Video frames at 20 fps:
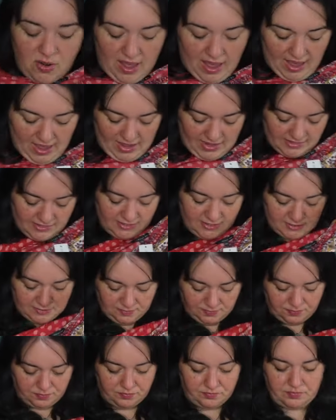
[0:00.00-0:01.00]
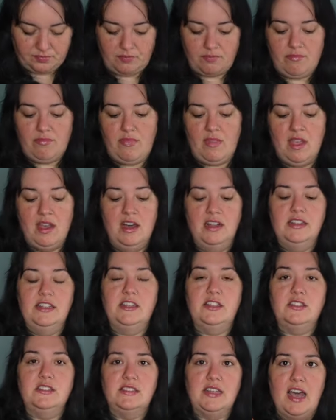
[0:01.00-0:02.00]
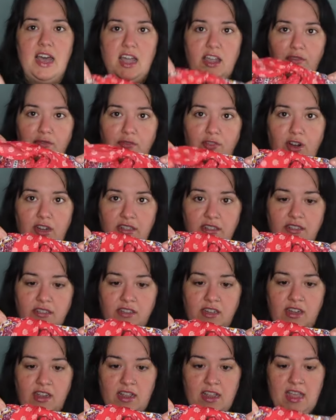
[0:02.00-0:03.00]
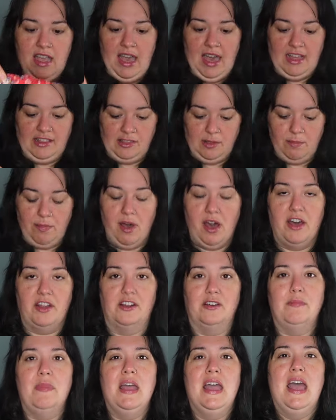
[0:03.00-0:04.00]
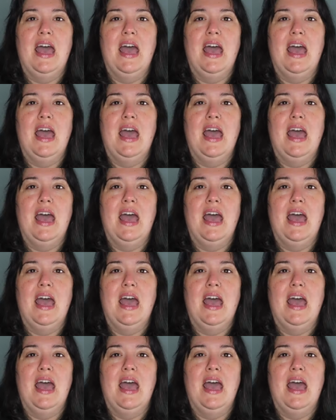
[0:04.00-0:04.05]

has a little tie front at the bottom.